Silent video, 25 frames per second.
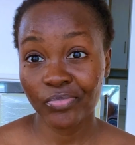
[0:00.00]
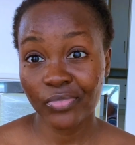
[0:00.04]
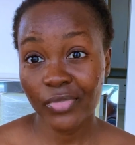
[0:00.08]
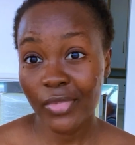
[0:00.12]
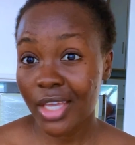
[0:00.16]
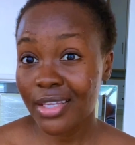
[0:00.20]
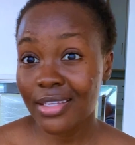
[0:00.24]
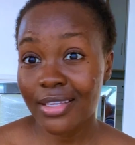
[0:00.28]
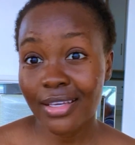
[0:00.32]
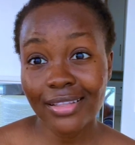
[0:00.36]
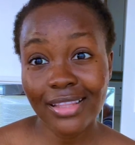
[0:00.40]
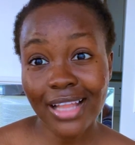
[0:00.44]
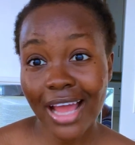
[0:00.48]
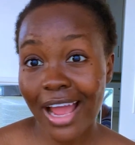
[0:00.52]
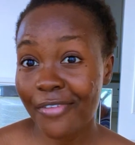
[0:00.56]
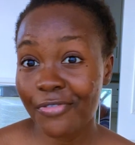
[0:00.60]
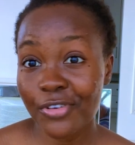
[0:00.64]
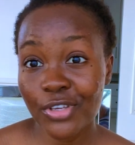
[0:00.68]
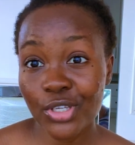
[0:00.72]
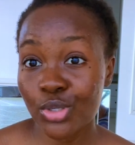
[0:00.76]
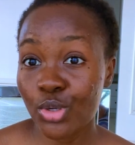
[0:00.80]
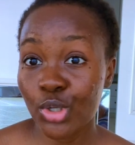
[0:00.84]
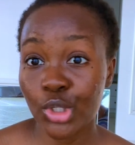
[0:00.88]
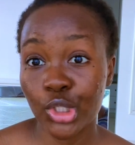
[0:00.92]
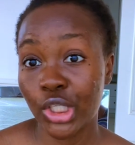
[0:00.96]
You see, life
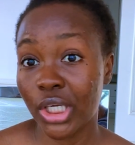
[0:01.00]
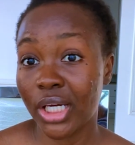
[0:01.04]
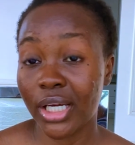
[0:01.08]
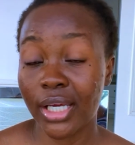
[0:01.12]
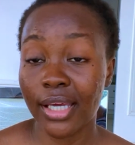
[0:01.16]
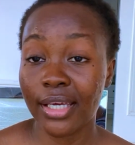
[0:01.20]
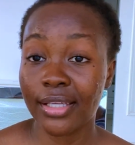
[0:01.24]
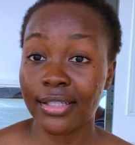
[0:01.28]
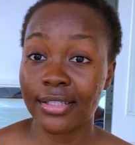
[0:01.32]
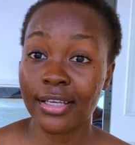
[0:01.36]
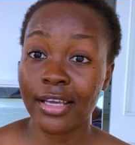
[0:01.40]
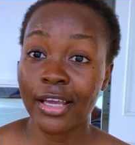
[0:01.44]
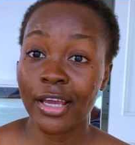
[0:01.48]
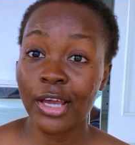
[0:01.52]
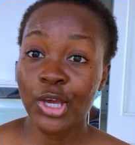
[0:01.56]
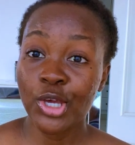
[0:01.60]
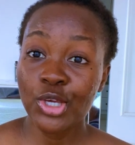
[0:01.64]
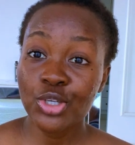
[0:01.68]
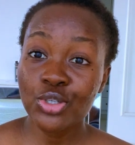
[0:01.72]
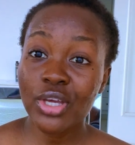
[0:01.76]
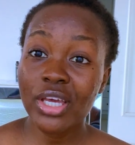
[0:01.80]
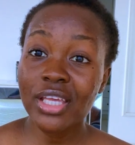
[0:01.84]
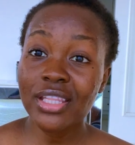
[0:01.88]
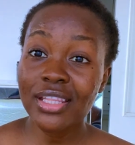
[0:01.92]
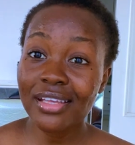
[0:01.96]
is so shocking.
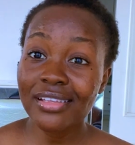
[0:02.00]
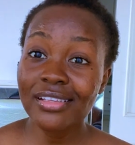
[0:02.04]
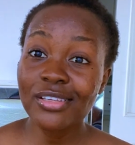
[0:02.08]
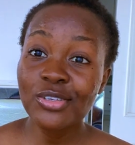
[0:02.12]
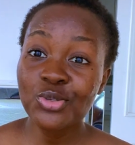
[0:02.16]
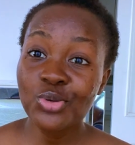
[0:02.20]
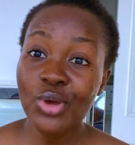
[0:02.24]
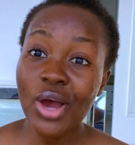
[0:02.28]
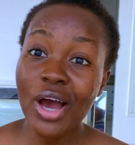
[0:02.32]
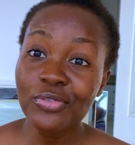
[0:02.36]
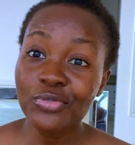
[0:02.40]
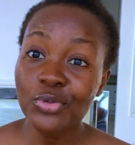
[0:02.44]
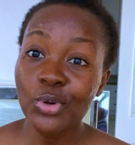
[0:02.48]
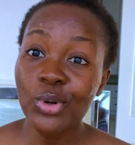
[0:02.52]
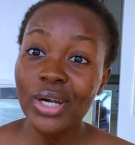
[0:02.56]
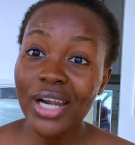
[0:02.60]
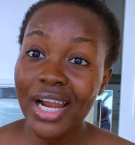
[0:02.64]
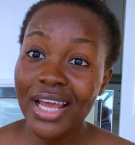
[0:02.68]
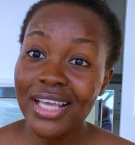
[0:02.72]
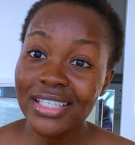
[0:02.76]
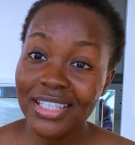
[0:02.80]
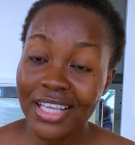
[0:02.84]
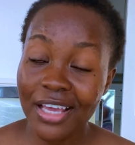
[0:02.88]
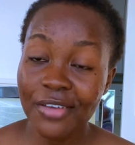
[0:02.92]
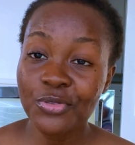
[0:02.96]
So the thing is, you have to learn
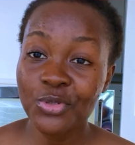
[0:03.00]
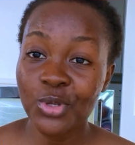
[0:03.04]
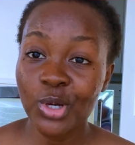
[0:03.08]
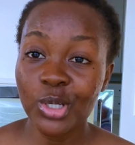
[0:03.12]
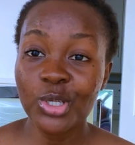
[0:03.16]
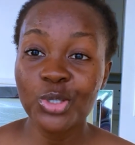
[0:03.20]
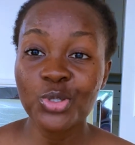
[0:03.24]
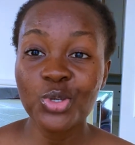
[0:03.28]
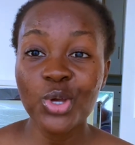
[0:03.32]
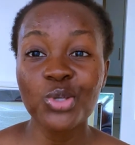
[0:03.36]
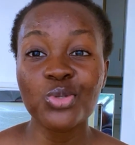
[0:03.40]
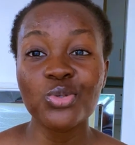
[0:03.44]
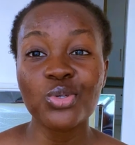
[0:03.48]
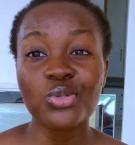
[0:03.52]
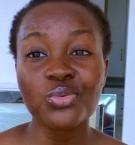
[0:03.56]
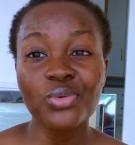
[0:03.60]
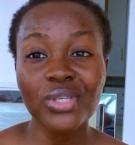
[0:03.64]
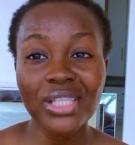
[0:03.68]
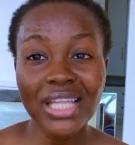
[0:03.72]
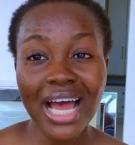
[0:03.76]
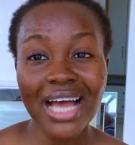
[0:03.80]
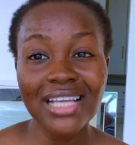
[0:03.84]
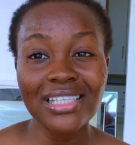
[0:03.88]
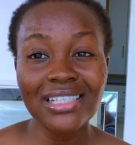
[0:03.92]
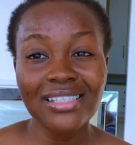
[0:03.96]
self-study. So it was when
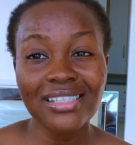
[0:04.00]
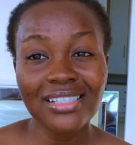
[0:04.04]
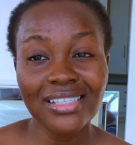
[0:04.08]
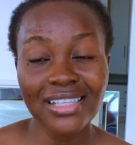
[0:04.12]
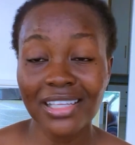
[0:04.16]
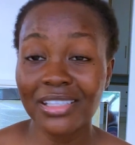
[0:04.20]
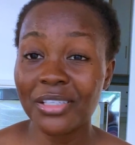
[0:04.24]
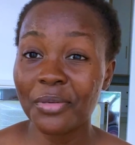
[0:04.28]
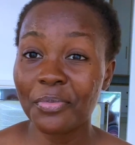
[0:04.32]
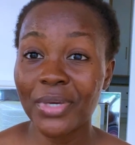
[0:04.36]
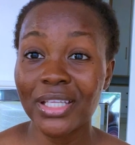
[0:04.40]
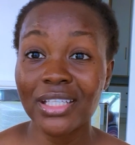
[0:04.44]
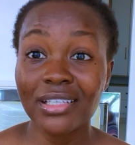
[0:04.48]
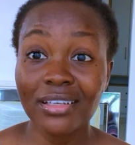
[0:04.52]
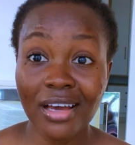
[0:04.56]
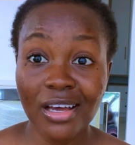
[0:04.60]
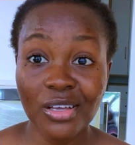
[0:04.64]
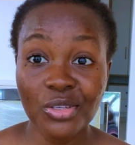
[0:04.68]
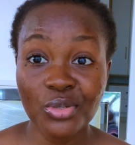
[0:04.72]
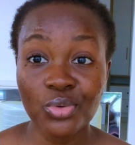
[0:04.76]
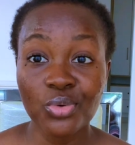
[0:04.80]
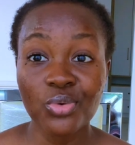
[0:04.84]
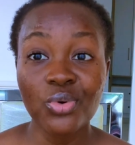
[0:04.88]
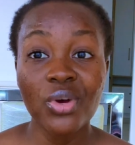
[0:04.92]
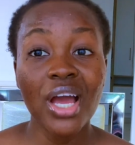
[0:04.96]
I actually started medical
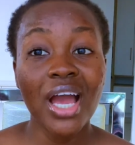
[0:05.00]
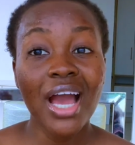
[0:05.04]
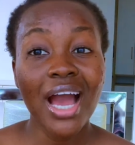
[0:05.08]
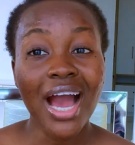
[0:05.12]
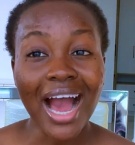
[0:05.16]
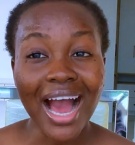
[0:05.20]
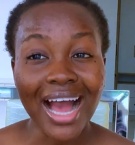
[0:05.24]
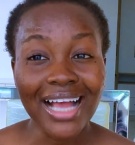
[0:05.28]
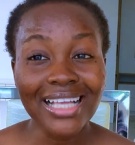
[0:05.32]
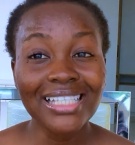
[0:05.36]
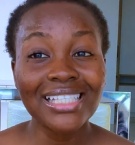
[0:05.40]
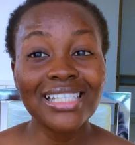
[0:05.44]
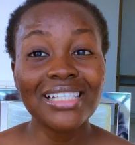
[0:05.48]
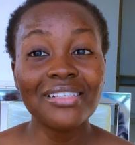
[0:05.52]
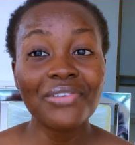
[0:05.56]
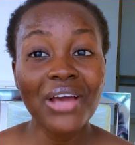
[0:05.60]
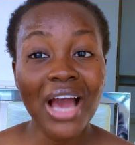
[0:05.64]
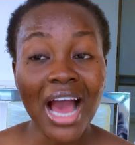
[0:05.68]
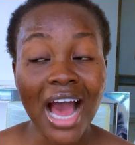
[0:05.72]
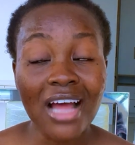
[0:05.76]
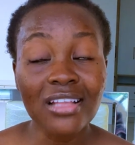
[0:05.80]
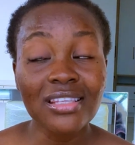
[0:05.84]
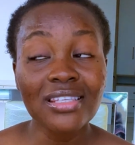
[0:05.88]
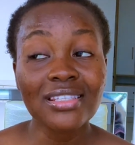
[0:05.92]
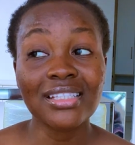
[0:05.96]
school, actually
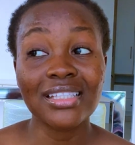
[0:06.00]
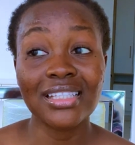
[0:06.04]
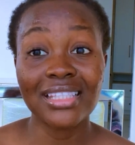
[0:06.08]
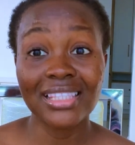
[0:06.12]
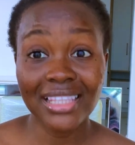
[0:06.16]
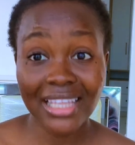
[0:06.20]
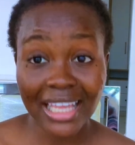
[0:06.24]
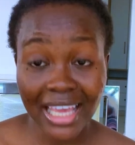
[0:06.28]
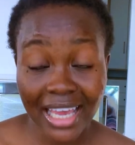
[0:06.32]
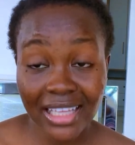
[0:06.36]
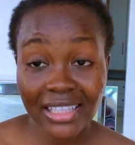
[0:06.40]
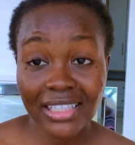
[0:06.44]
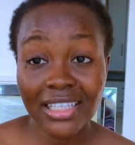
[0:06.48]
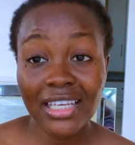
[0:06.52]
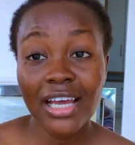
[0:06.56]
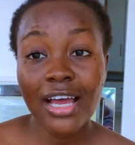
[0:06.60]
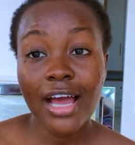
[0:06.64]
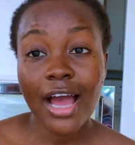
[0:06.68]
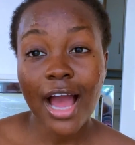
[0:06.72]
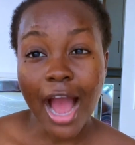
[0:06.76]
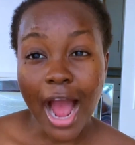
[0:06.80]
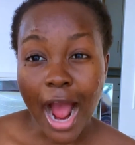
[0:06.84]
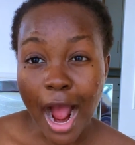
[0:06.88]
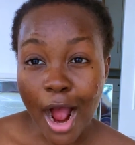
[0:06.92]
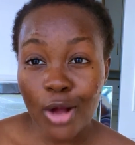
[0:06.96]
had to learn
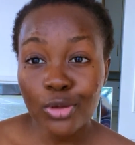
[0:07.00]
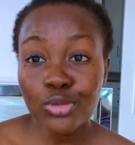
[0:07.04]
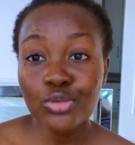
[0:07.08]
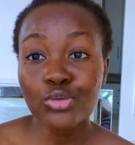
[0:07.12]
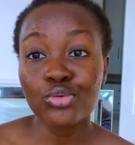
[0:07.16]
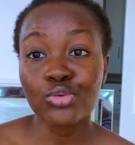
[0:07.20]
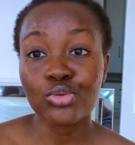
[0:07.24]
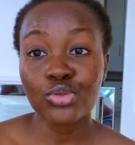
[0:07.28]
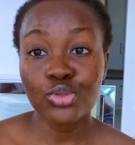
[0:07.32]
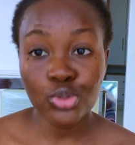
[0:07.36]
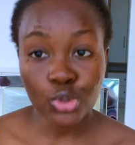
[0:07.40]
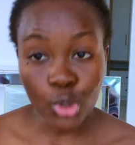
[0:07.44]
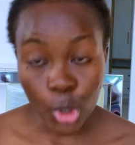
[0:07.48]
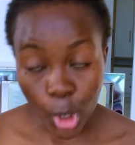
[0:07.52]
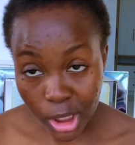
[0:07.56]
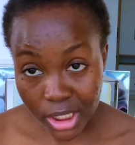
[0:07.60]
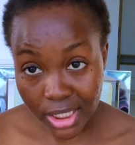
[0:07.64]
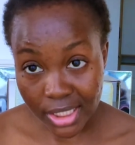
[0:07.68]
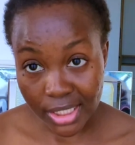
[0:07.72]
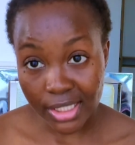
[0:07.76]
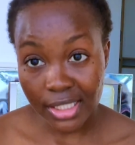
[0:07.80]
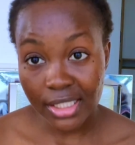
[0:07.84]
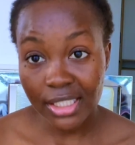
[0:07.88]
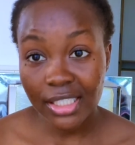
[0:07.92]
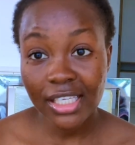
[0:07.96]
how to
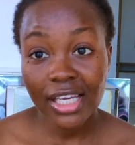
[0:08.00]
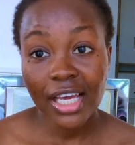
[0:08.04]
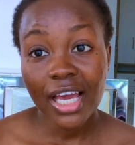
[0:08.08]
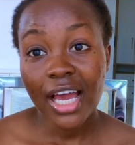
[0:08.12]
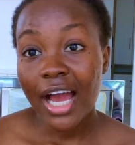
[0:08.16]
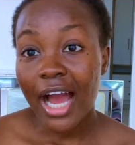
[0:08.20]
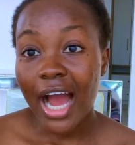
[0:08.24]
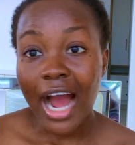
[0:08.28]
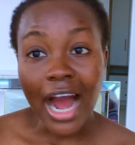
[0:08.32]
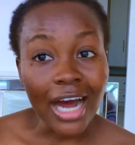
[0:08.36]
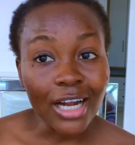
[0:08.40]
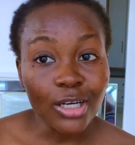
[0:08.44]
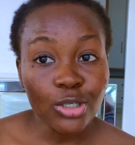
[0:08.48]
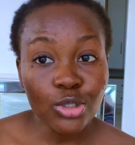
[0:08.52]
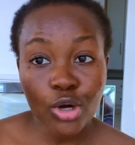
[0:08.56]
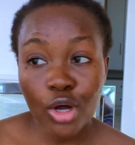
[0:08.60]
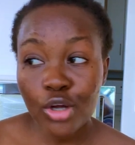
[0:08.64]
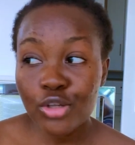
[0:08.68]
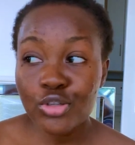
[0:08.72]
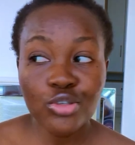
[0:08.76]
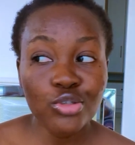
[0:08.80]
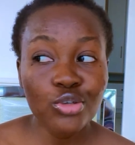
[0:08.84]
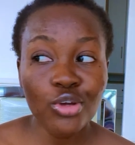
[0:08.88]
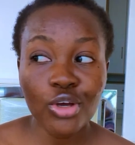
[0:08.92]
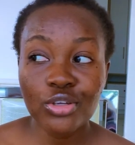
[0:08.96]
study and
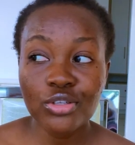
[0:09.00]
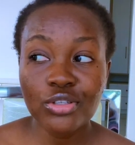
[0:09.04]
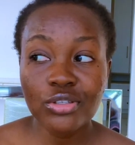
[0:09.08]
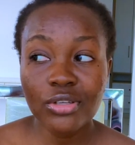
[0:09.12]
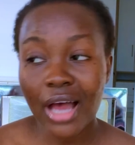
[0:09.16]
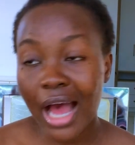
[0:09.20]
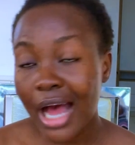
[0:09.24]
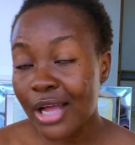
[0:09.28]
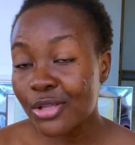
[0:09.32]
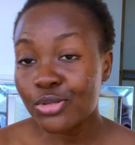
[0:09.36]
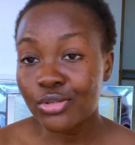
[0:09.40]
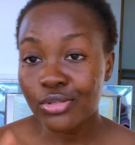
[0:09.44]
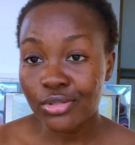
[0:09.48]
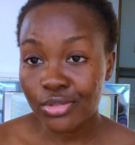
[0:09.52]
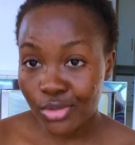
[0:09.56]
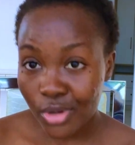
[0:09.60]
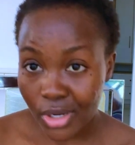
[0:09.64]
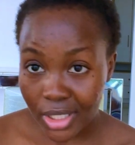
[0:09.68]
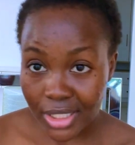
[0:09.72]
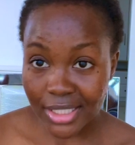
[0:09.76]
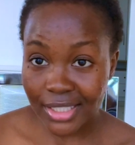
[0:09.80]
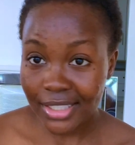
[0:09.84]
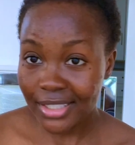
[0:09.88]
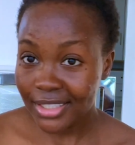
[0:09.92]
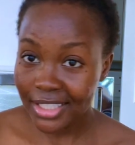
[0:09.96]
not just how to
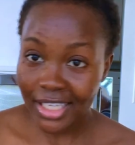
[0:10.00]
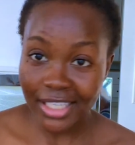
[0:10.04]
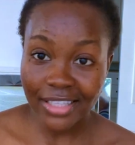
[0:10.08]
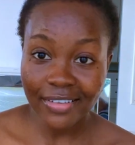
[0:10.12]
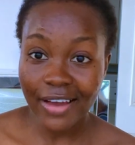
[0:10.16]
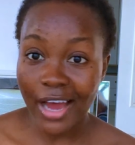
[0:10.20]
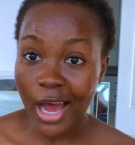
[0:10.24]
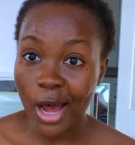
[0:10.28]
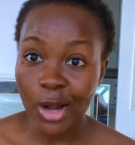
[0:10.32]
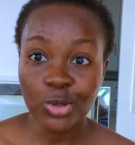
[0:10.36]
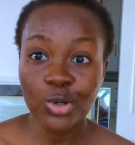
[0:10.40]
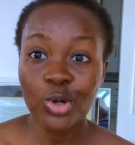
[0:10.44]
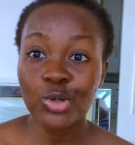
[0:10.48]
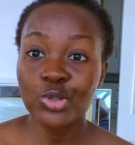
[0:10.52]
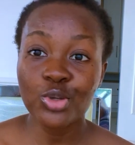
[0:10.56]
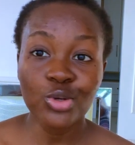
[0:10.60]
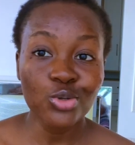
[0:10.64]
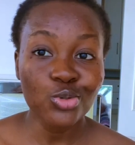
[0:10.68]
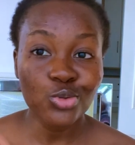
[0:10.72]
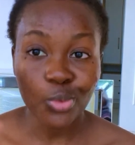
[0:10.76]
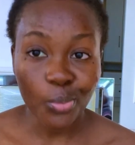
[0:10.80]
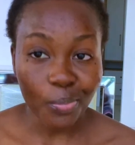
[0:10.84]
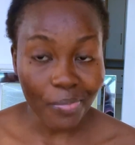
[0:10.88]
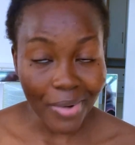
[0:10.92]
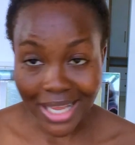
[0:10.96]
study general and not just
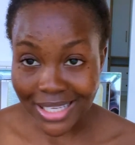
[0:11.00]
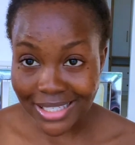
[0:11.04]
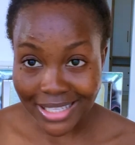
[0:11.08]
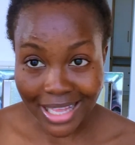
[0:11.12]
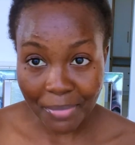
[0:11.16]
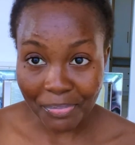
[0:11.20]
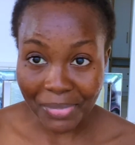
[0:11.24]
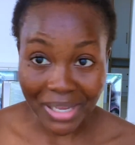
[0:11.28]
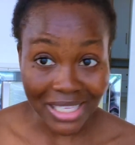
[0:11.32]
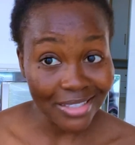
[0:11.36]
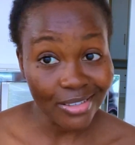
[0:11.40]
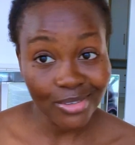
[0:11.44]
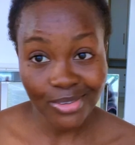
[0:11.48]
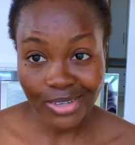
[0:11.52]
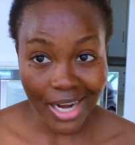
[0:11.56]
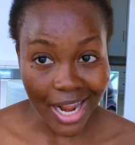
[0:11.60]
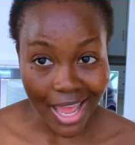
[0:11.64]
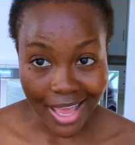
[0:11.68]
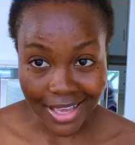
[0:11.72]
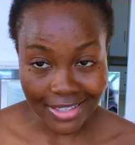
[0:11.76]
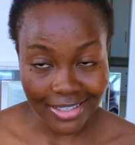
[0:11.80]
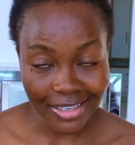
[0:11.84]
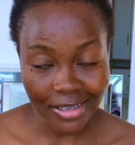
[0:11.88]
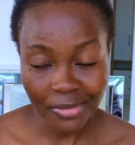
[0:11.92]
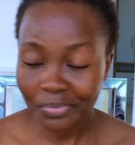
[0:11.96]
to pass that particular
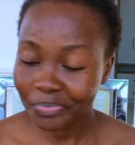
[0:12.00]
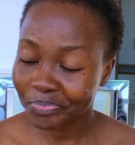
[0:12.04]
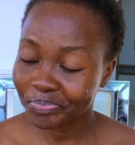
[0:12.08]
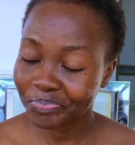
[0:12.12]
exam.